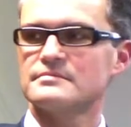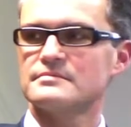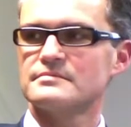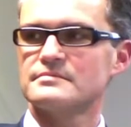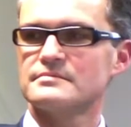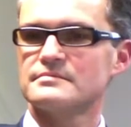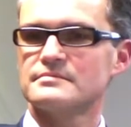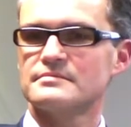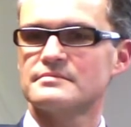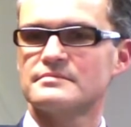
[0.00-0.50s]

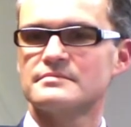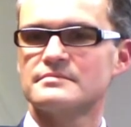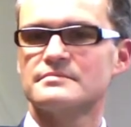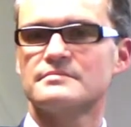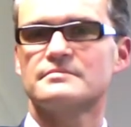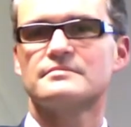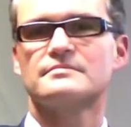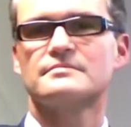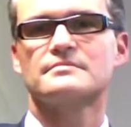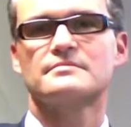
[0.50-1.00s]

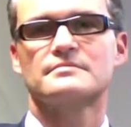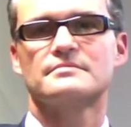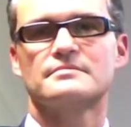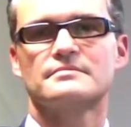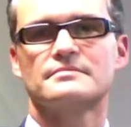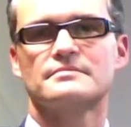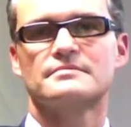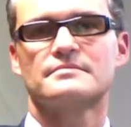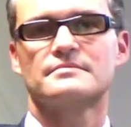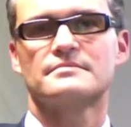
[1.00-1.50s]

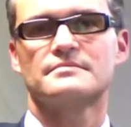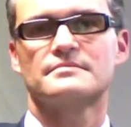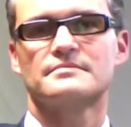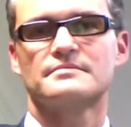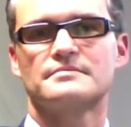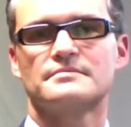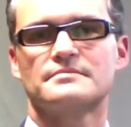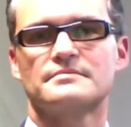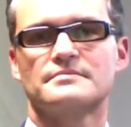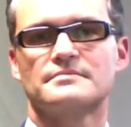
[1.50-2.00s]

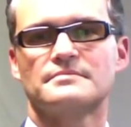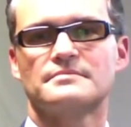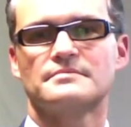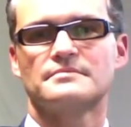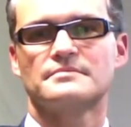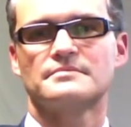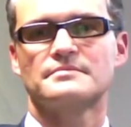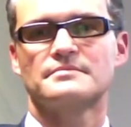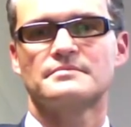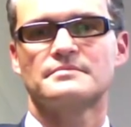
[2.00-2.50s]

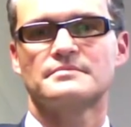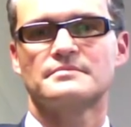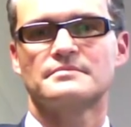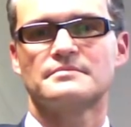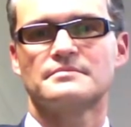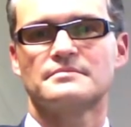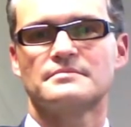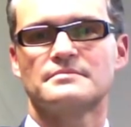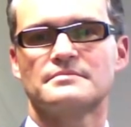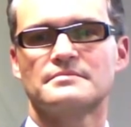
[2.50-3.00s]

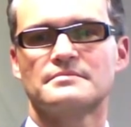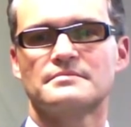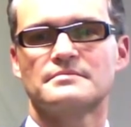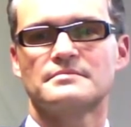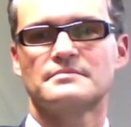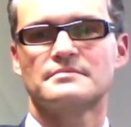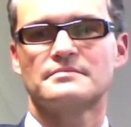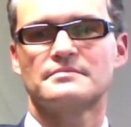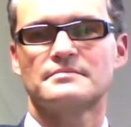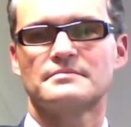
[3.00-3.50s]

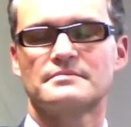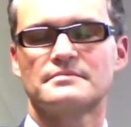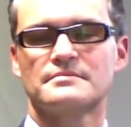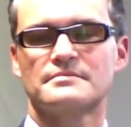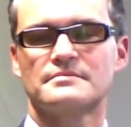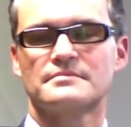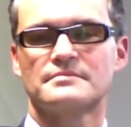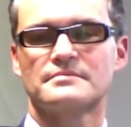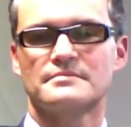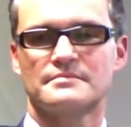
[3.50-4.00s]

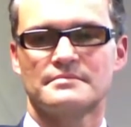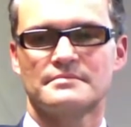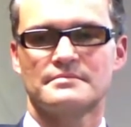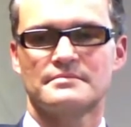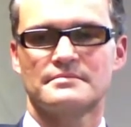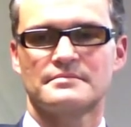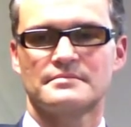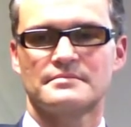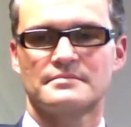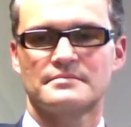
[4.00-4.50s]

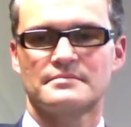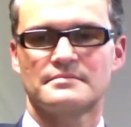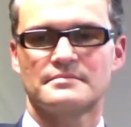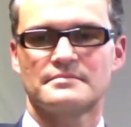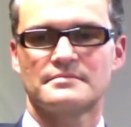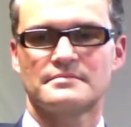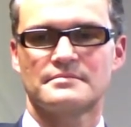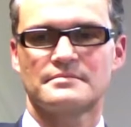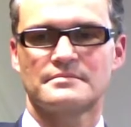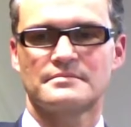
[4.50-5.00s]

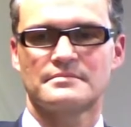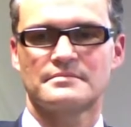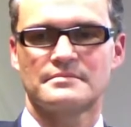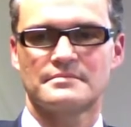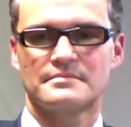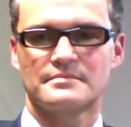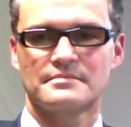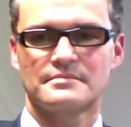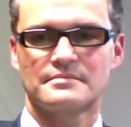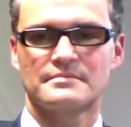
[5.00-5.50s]

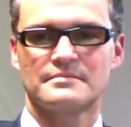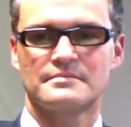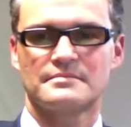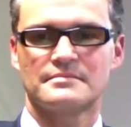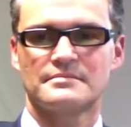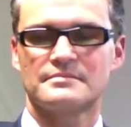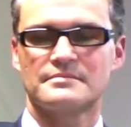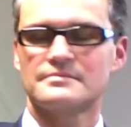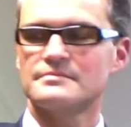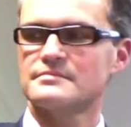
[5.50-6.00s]

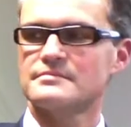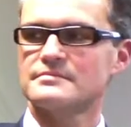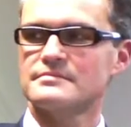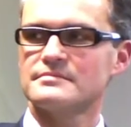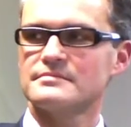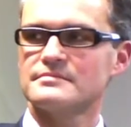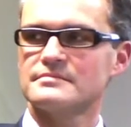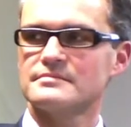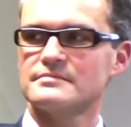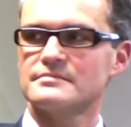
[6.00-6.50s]

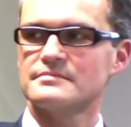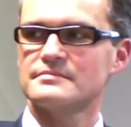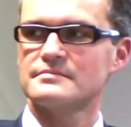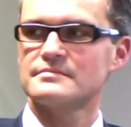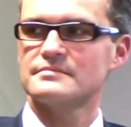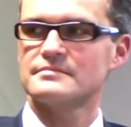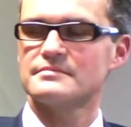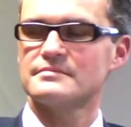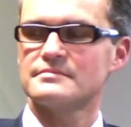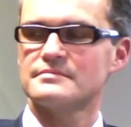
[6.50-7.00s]

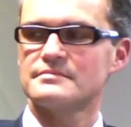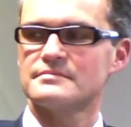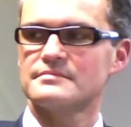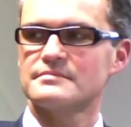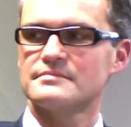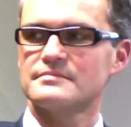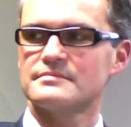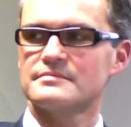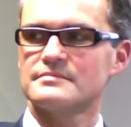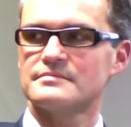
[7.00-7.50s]

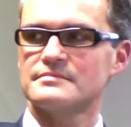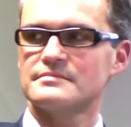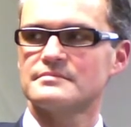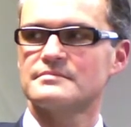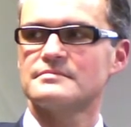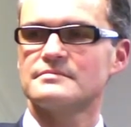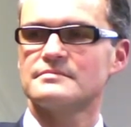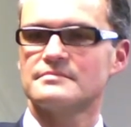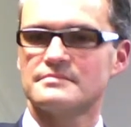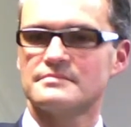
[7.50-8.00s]
This person isn't speaking.